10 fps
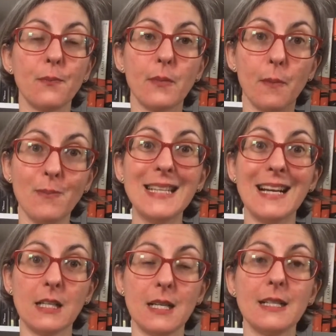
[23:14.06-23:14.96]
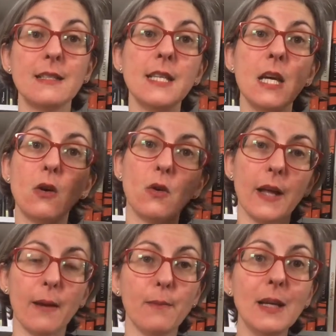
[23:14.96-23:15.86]
mid-Atlantic or
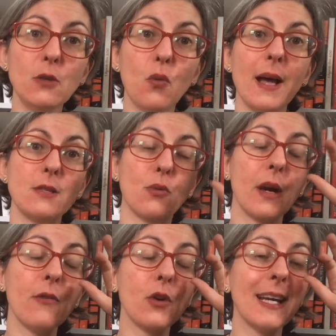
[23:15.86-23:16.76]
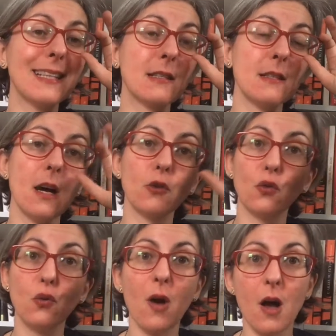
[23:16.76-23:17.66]
like Midwest, wherever it's not
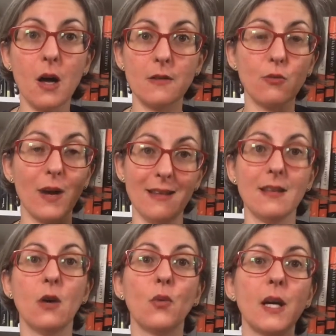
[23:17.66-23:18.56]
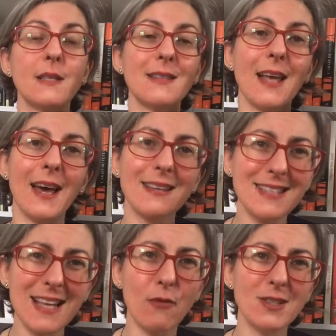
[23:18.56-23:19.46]
too hot right now, where it's like
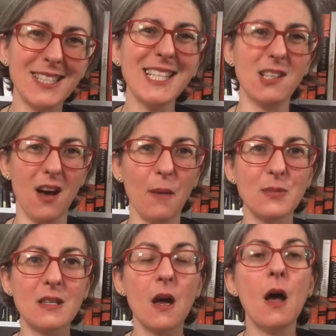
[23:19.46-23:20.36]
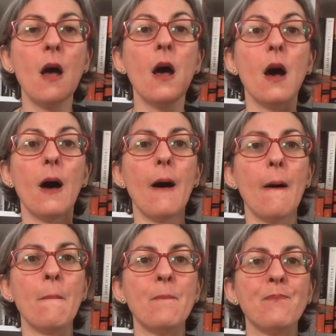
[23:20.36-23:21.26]
70 tops,
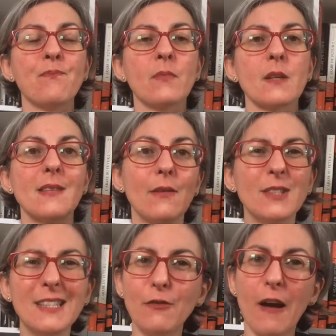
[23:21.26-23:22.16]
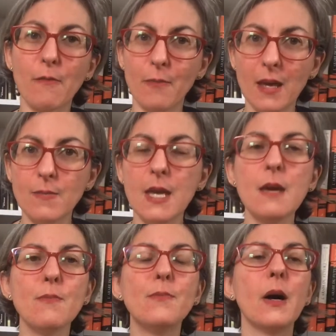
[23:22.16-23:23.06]
75
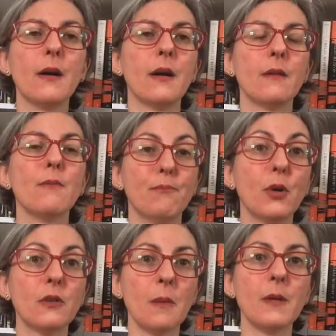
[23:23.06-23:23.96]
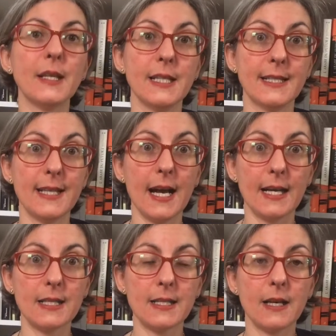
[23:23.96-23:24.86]
maybe. But bottom line is
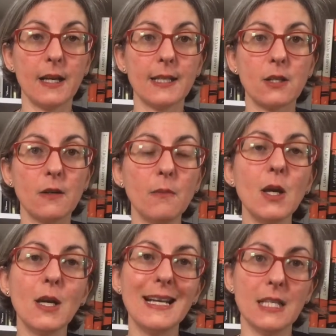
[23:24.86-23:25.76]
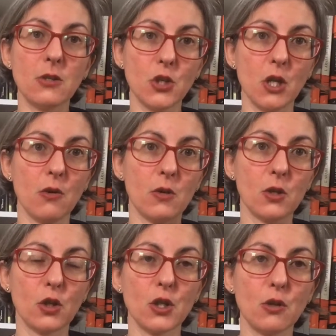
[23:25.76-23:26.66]
that it's going to be a little chillier
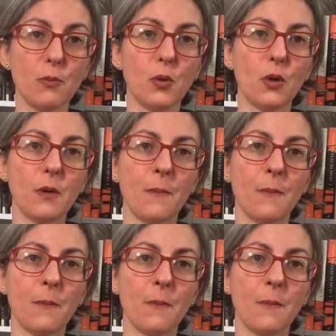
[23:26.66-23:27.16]
across the board